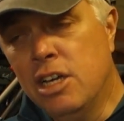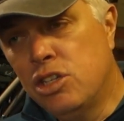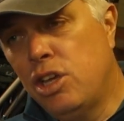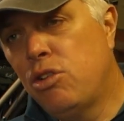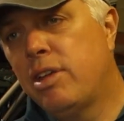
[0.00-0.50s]

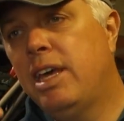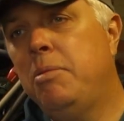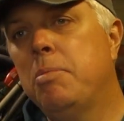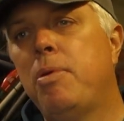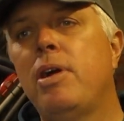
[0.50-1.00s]
So you've got to keep
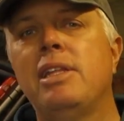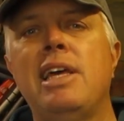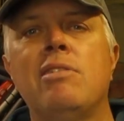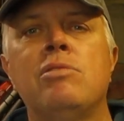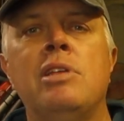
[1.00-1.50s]
your bike
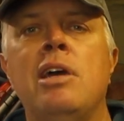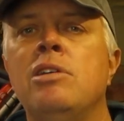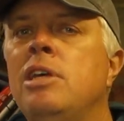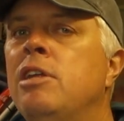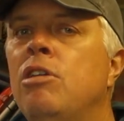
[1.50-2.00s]

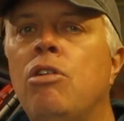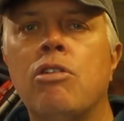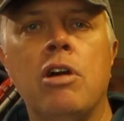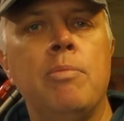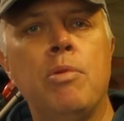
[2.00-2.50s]
downstairs in a
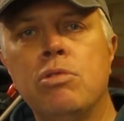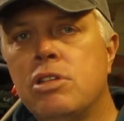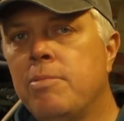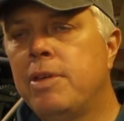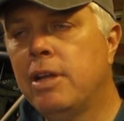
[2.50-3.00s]
lockup or
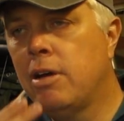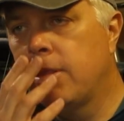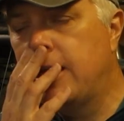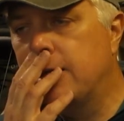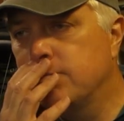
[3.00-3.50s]
something like
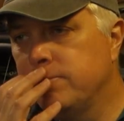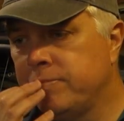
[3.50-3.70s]
that.